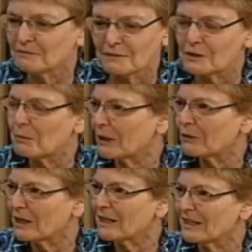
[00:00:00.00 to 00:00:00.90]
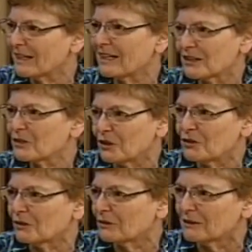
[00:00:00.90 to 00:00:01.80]
is better than anything else
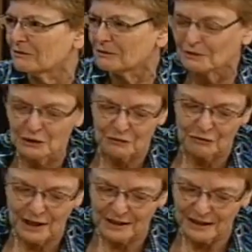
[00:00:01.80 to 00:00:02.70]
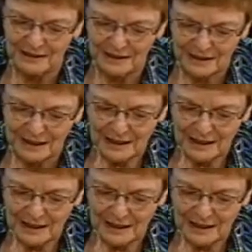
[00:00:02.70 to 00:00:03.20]
that you can find, I think.